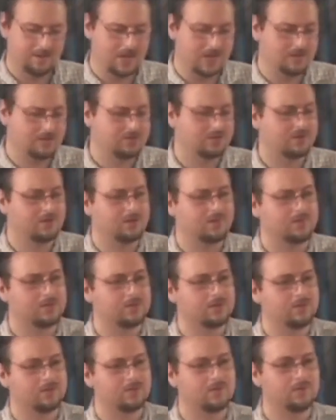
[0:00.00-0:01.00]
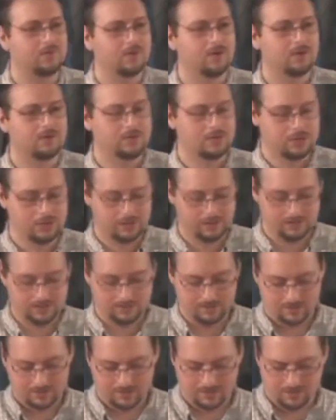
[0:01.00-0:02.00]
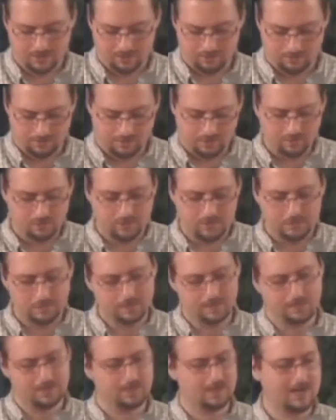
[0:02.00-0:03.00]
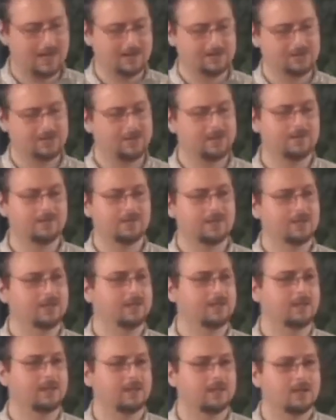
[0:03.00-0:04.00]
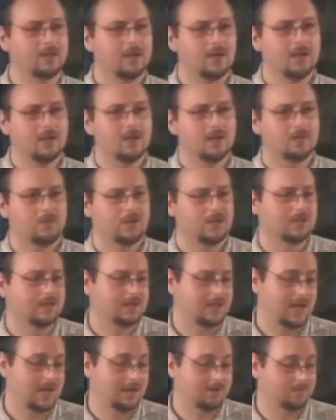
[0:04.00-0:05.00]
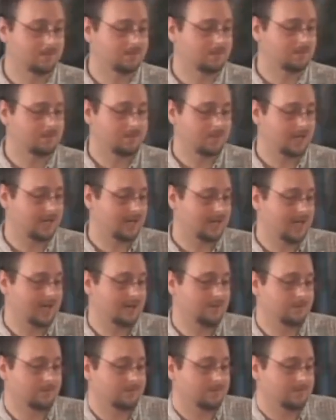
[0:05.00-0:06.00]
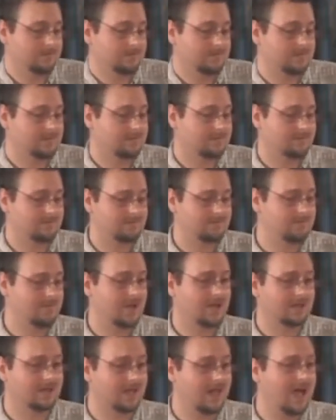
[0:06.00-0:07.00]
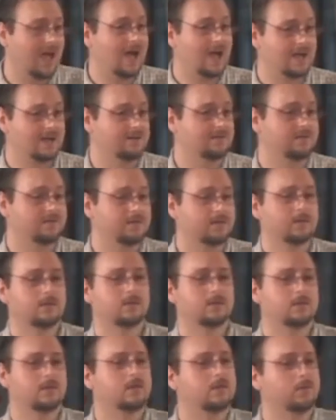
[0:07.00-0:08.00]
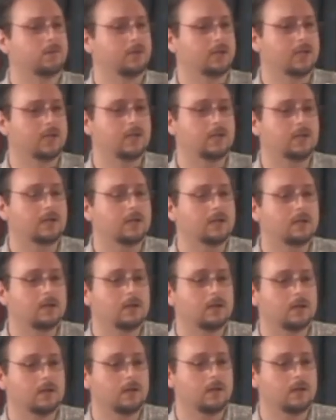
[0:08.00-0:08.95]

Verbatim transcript: that scripture where Jesus said there would be weeping and gnashing of teeth, and it came, it came alive to me,